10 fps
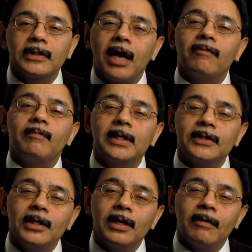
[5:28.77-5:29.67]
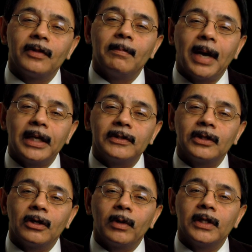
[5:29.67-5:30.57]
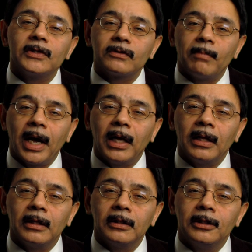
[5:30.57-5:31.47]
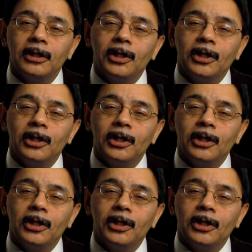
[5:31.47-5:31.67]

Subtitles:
to have bitten off the matter with a smile,